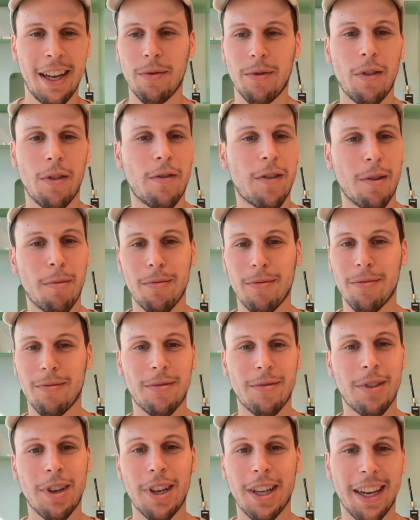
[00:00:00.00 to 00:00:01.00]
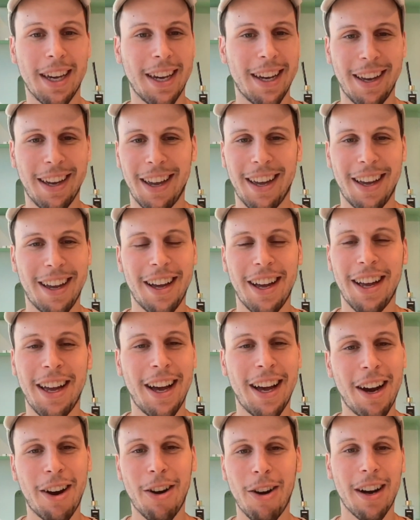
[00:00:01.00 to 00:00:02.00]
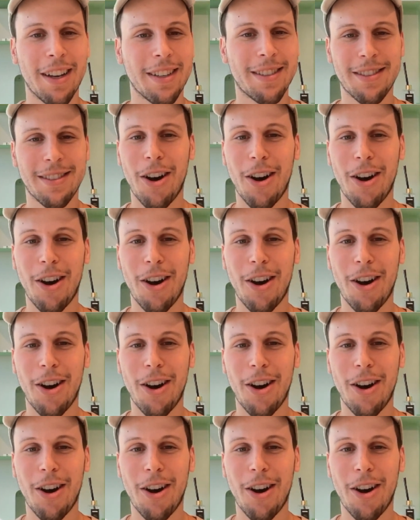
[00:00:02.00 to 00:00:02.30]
from really across